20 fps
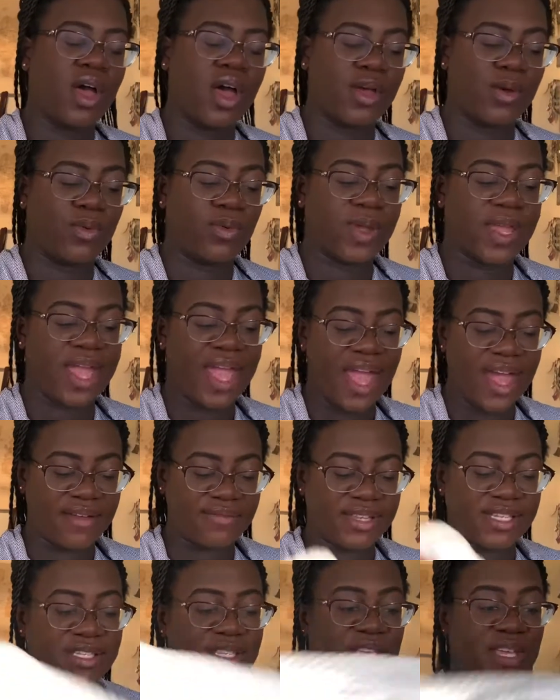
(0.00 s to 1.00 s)
we have
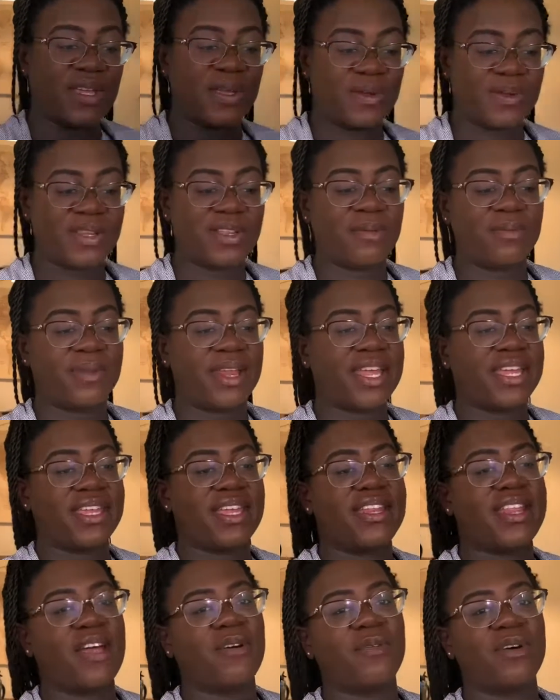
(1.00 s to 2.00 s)
this cute little blanket
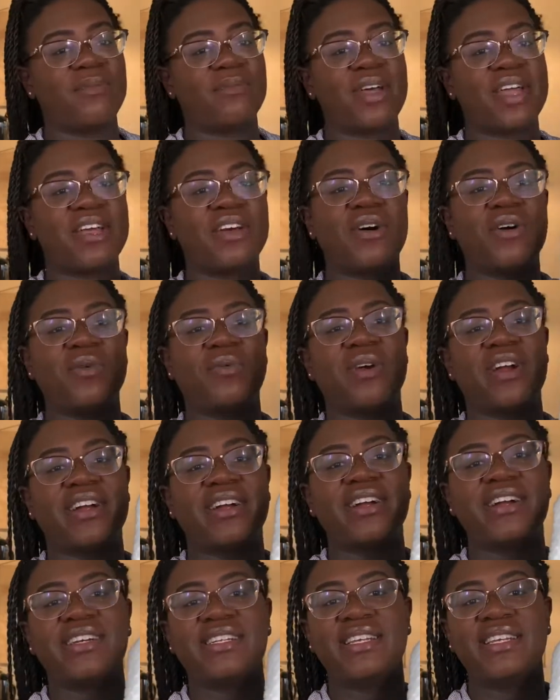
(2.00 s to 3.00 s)
that one of my
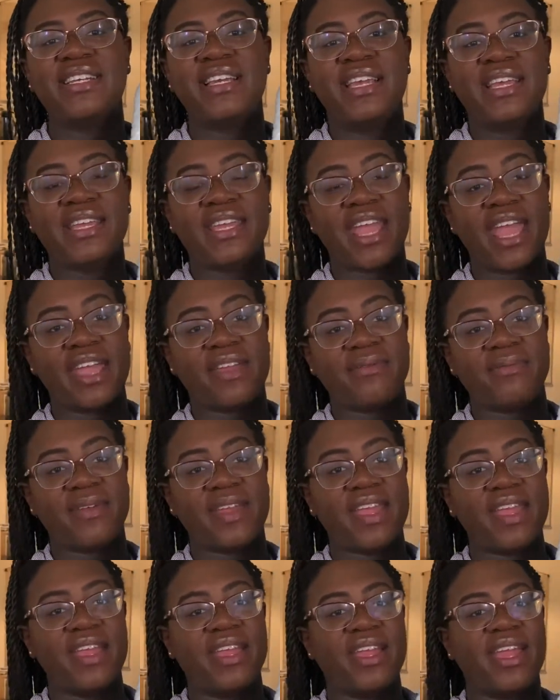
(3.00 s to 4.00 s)
coworkers gave
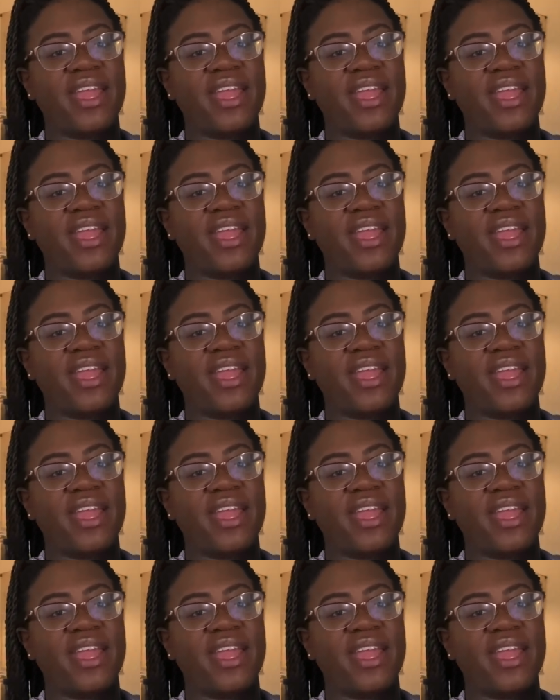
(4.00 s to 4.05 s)
me.